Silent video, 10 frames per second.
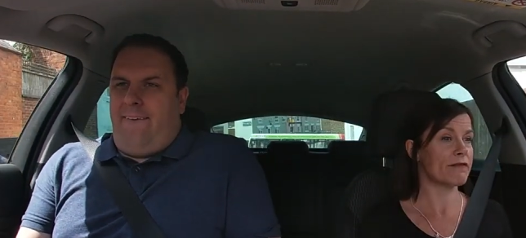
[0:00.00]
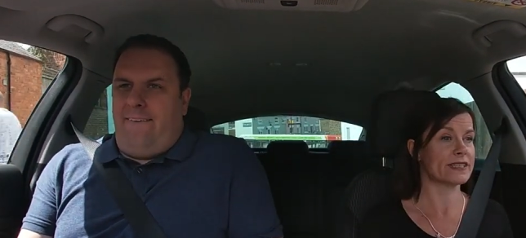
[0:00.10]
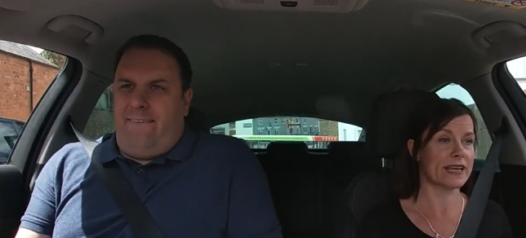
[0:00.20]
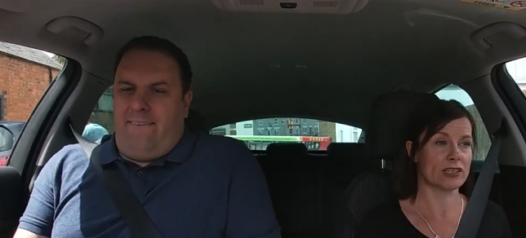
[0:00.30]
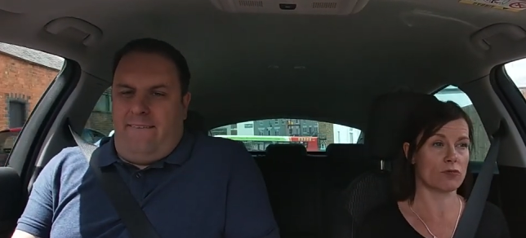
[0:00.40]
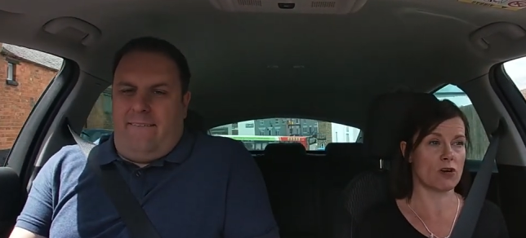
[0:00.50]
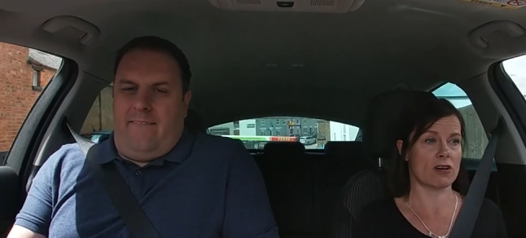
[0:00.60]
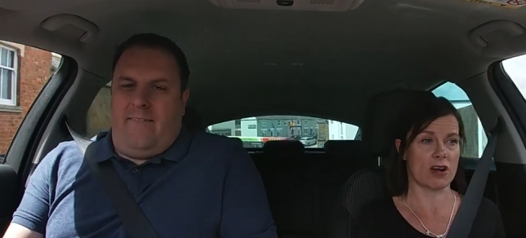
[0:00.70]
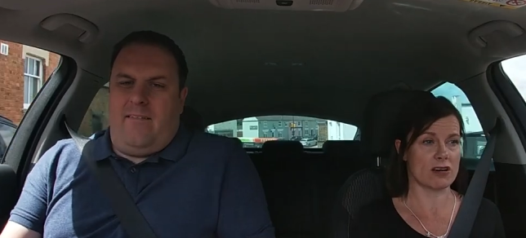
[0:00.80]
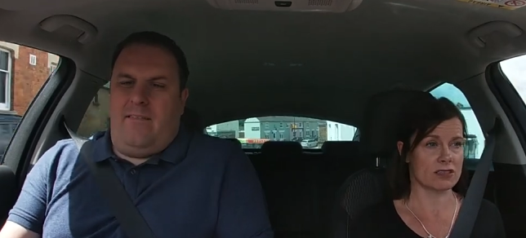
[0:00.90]
Speaker 1: private sector
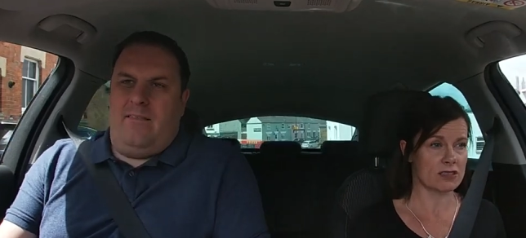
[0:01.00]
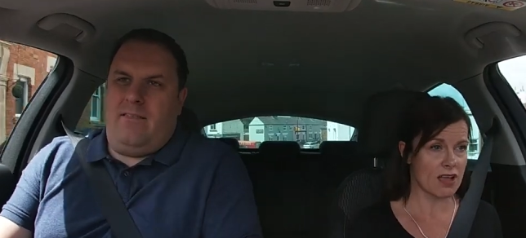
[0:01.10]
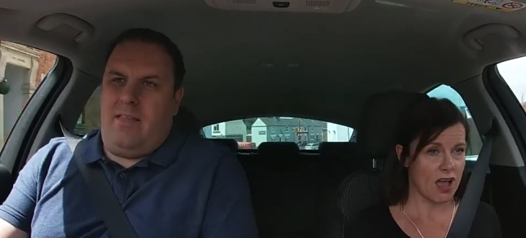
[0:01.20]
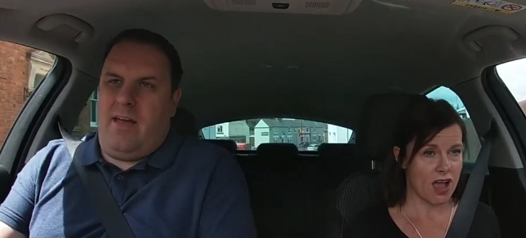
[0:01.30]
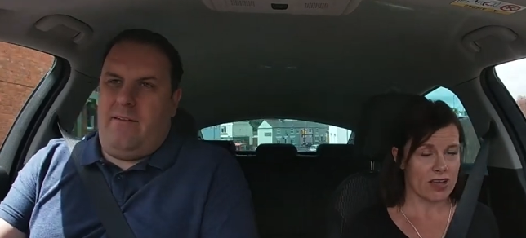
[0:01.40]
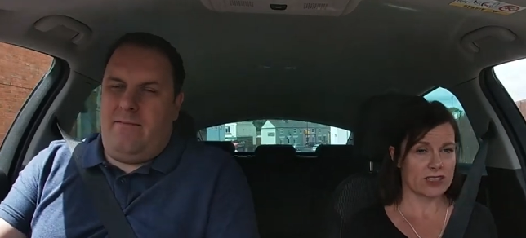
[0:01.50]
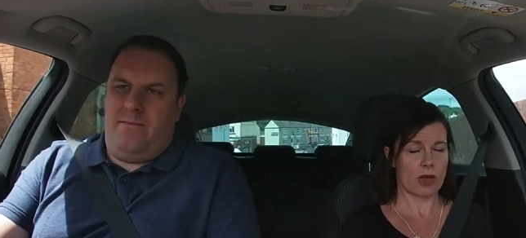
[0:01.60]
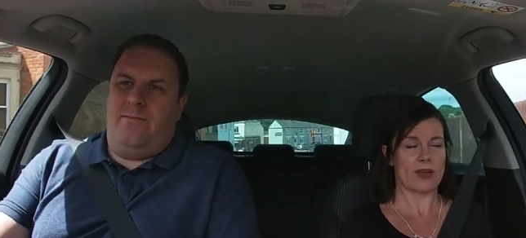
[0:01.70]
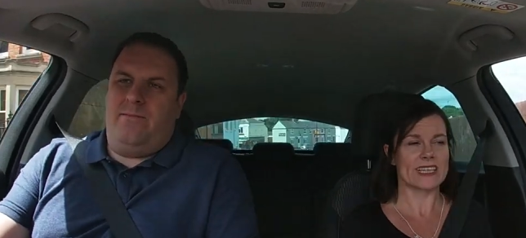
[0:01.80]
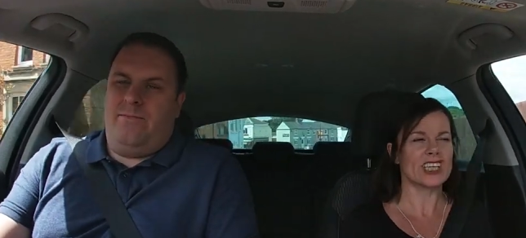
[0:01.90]
workers. Yeah.
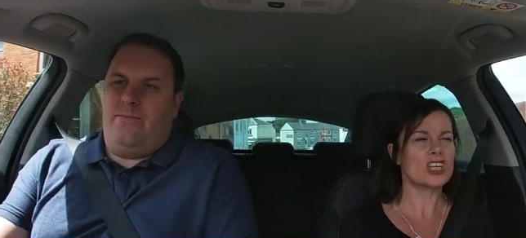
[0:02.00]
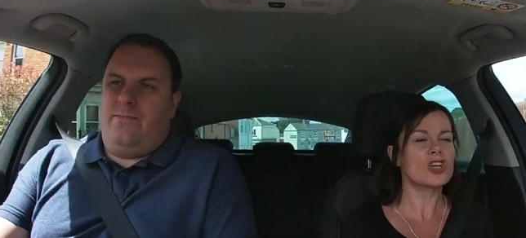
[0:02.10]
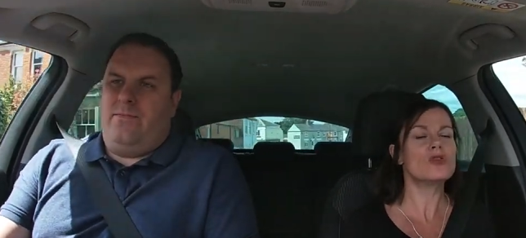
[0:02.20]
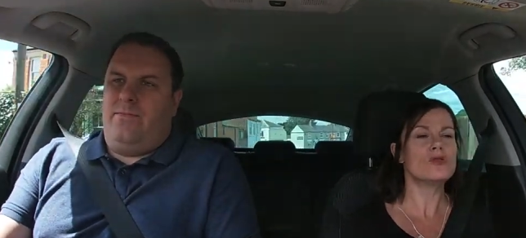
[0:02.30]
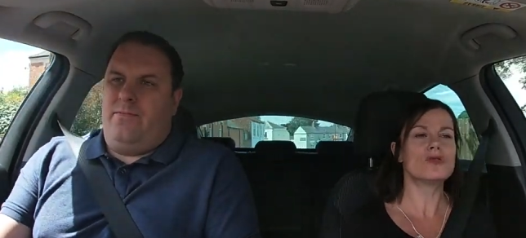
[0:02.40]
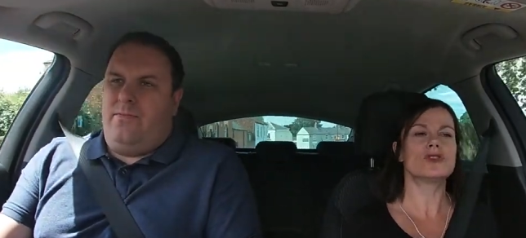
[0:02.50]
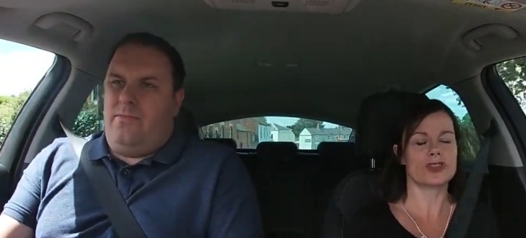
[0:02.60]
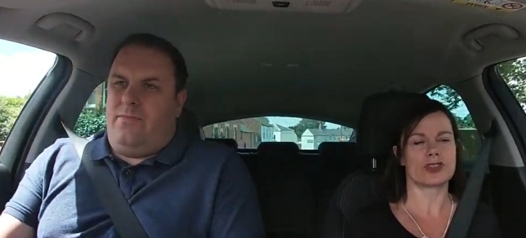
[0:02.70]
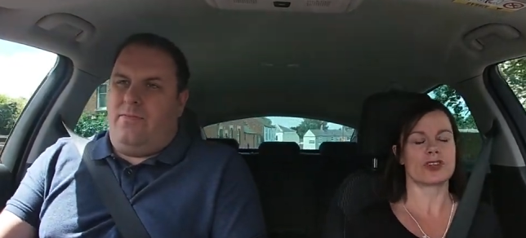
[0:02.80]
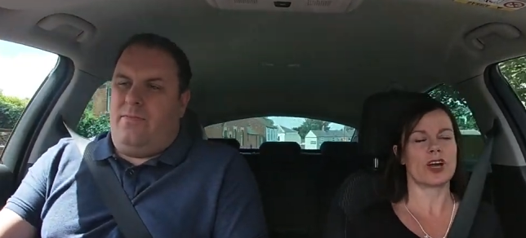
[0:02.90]
So it's
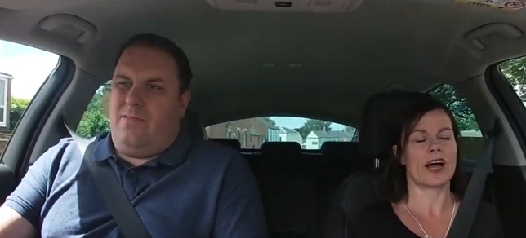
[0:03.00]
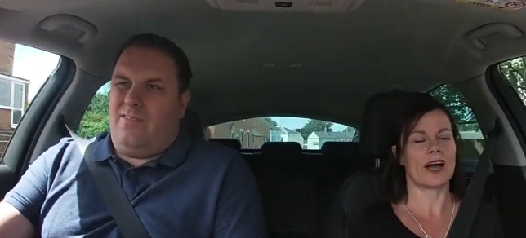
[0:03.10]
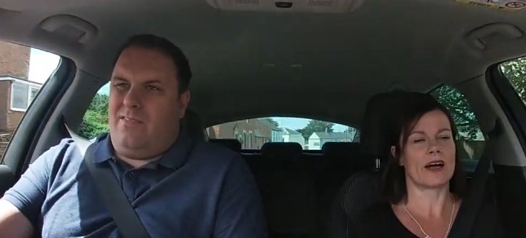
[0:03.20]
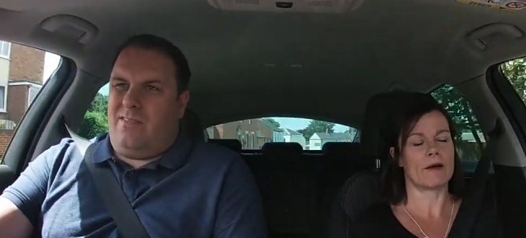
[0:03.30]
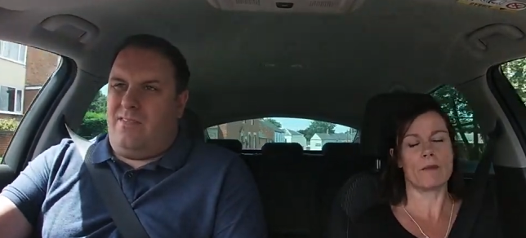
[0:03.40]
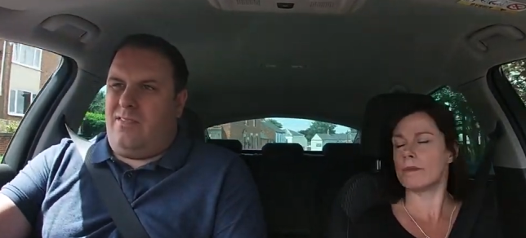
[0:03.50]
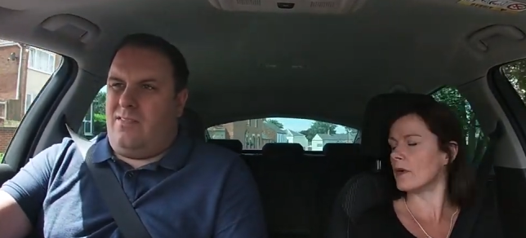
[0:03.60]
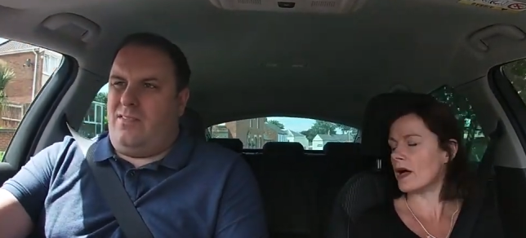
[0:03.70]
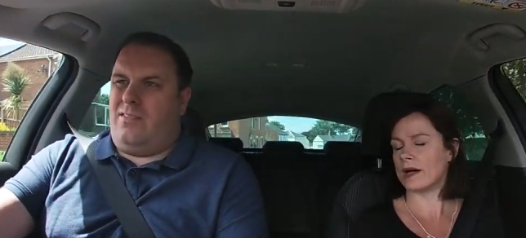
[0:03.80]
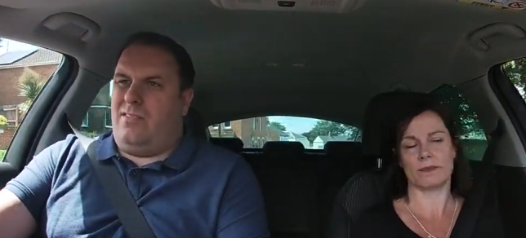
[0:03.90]
huge uh,
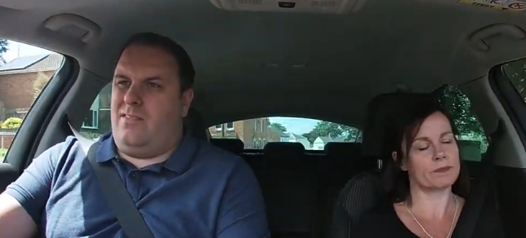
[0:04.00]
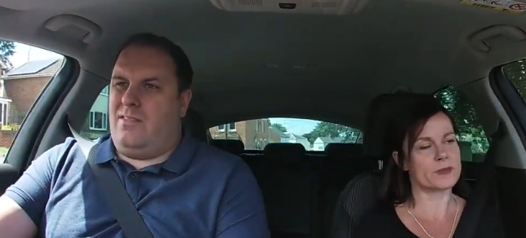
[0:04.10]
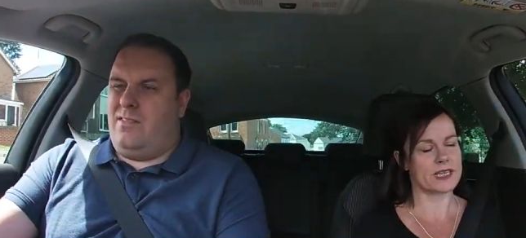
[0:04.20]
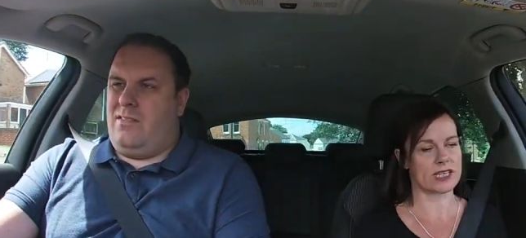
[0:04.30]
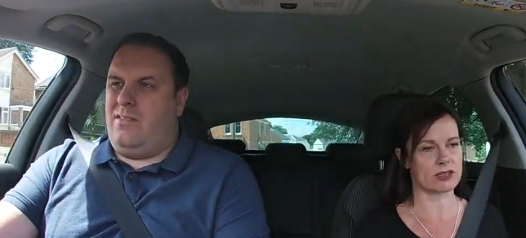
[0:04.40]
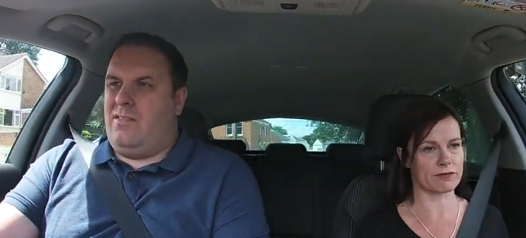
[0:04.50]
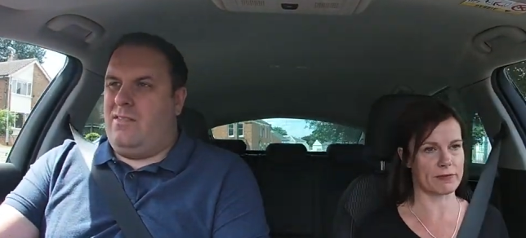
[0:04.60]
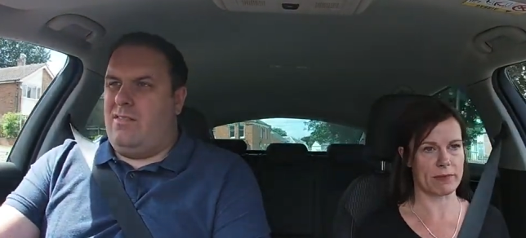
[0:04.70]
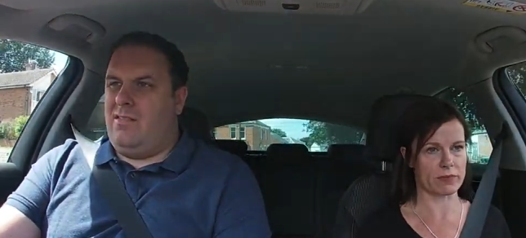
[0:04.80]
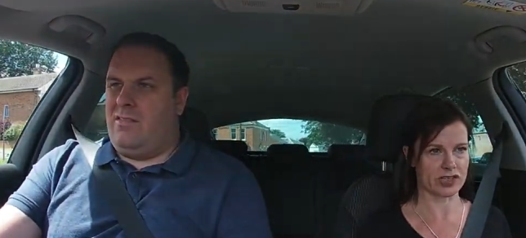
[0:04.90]
uh, potential
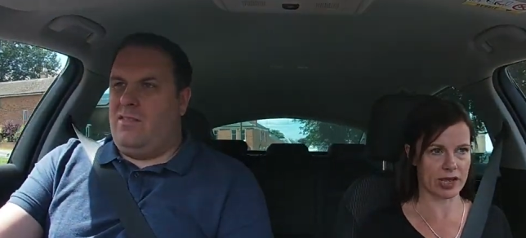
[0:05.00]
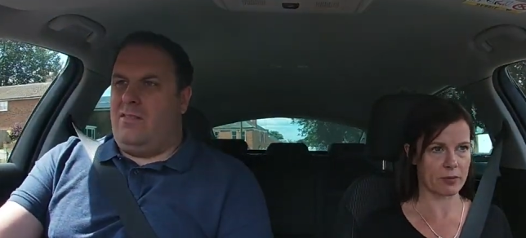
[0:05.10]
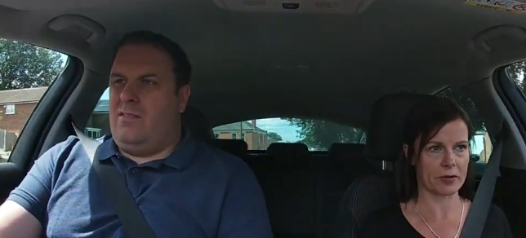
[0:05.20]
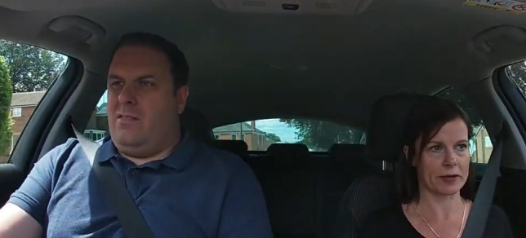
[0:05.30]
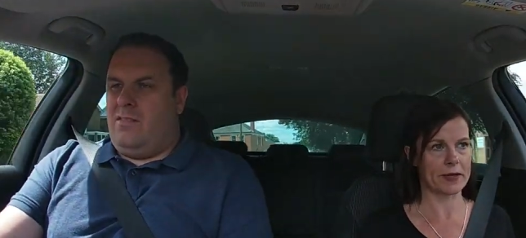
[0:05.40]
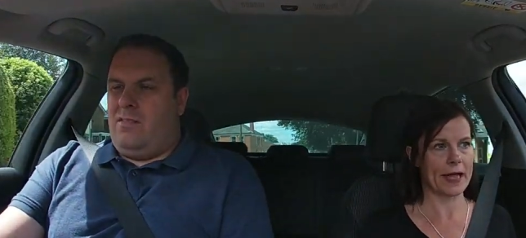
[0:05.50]
for membership,